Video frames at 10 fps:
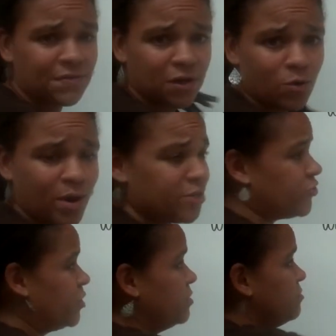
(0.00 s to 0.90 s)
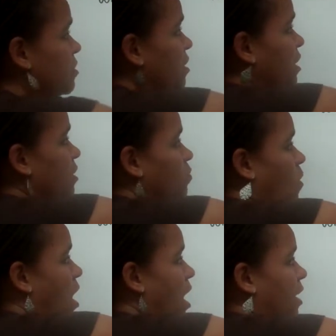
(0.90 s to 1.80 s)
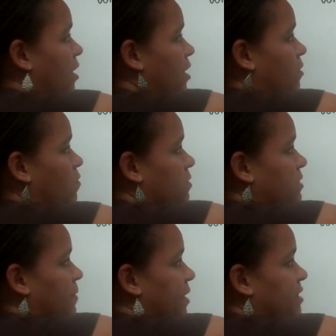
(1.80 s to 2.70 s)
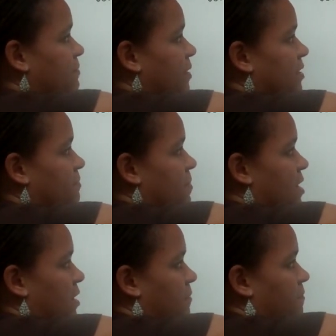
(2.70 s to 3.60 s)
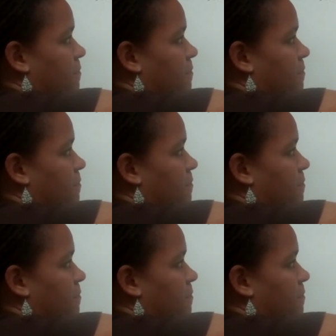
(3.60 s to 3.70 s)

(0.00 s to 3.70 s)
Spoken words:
the equation in y equals mx plus b.